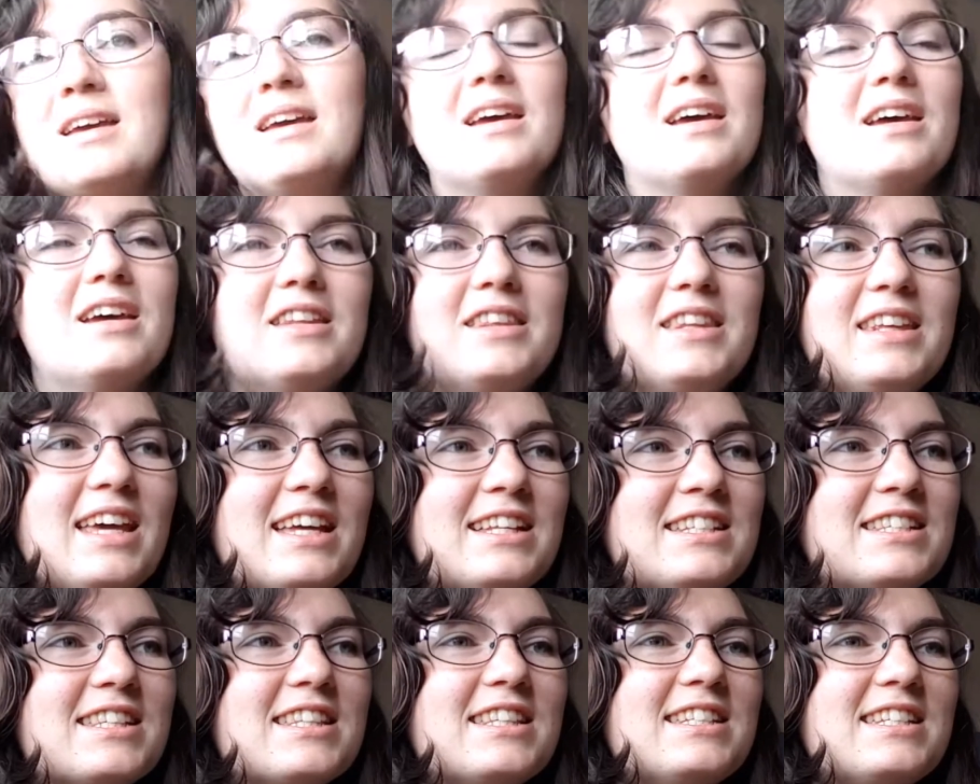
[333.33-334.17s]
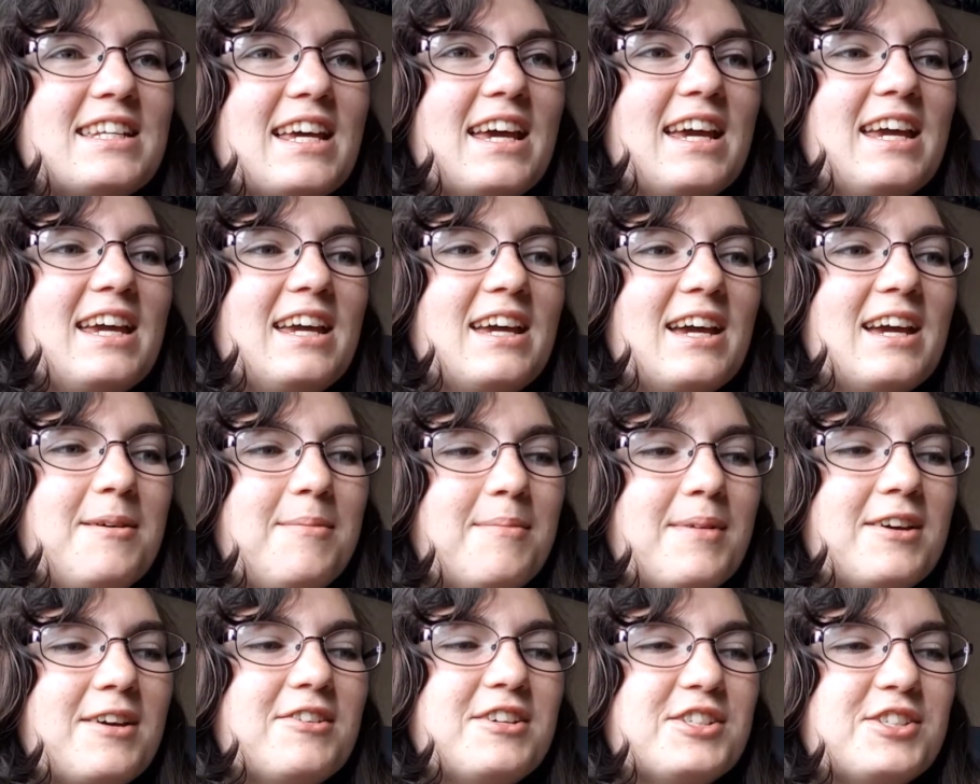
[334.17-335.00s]
At the end of the day, a
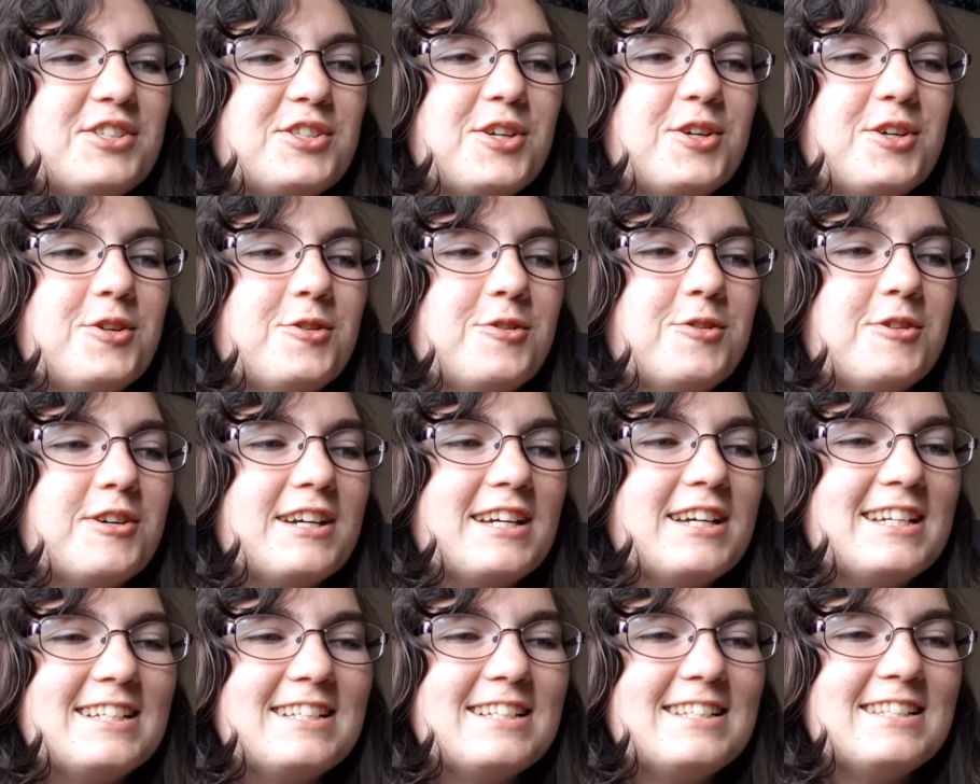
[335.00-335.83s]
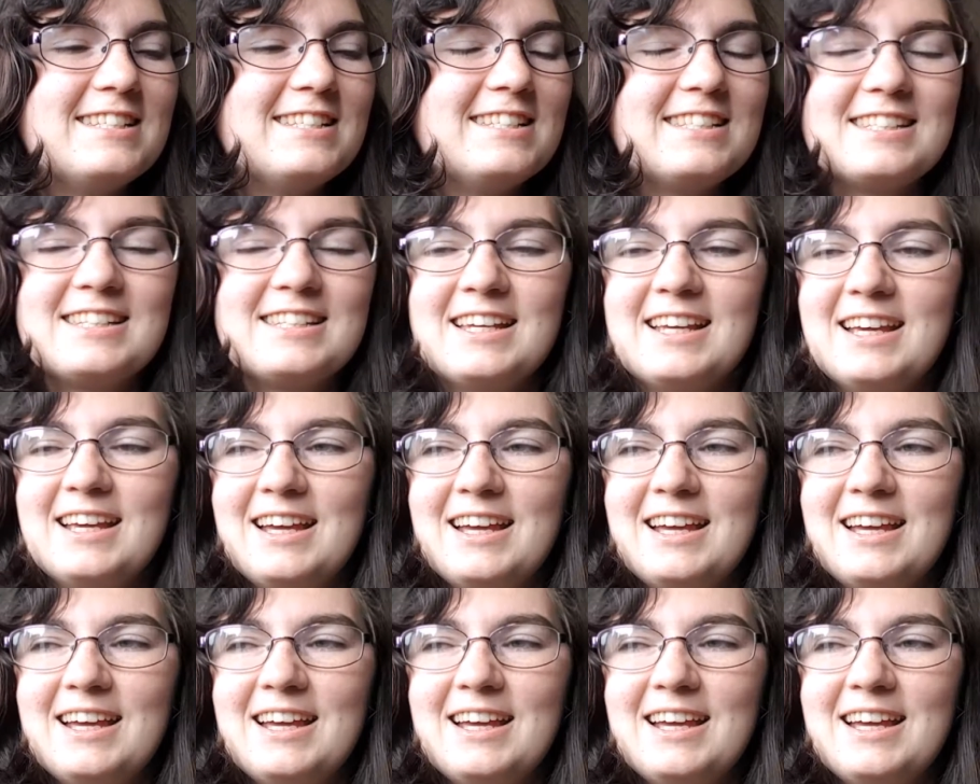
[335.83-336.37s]
Mary Sue is